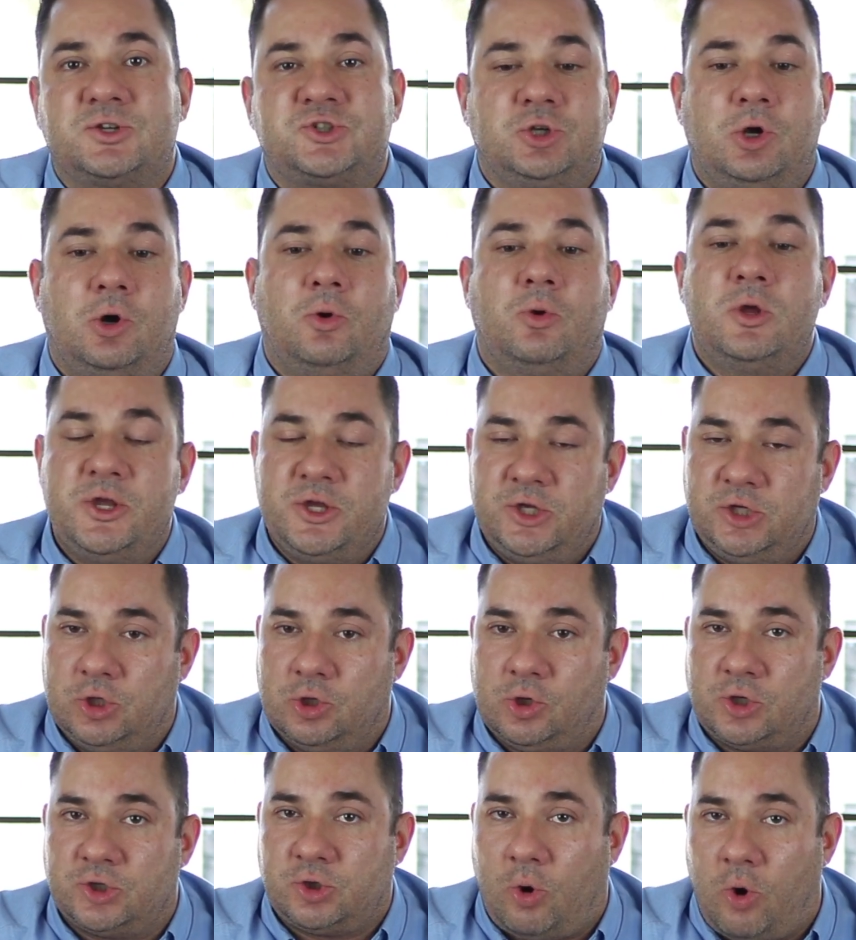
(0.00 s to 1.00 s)
So
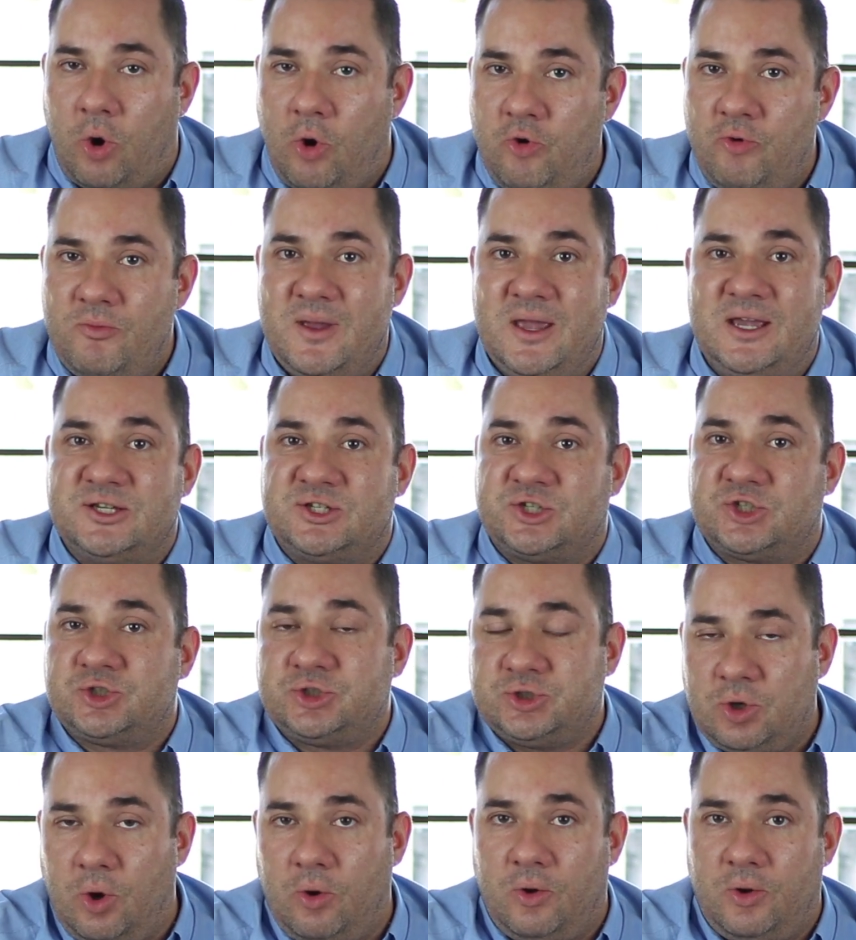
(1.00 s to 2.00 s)
your home is
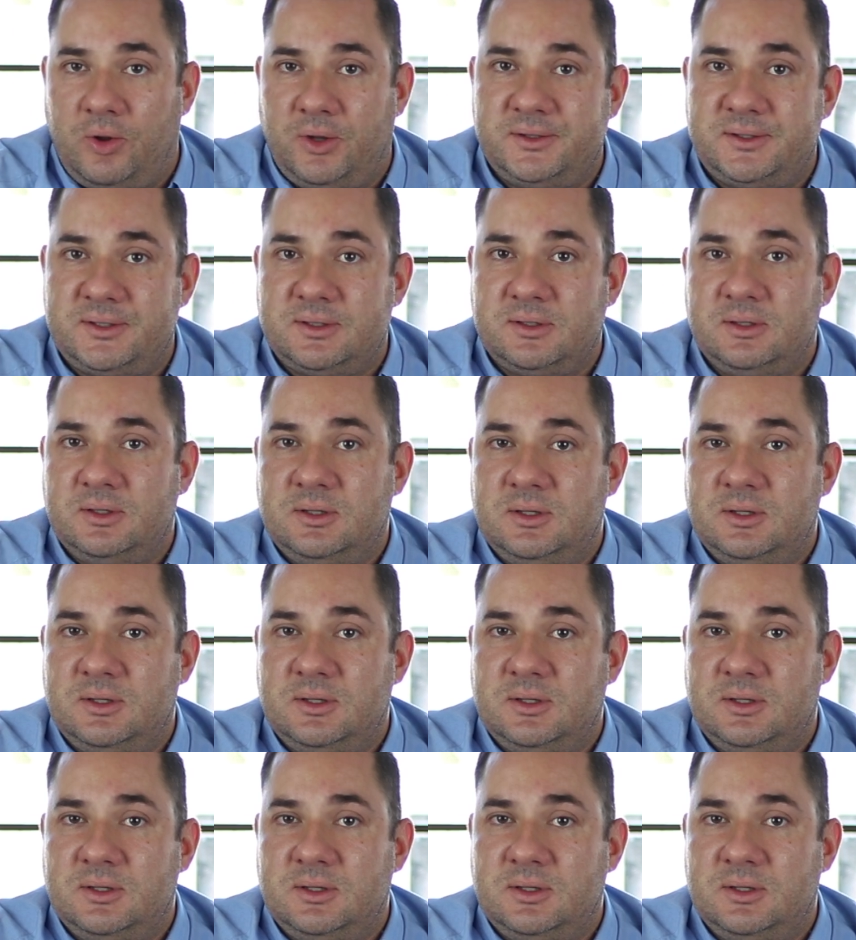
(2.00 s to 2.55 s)
sold,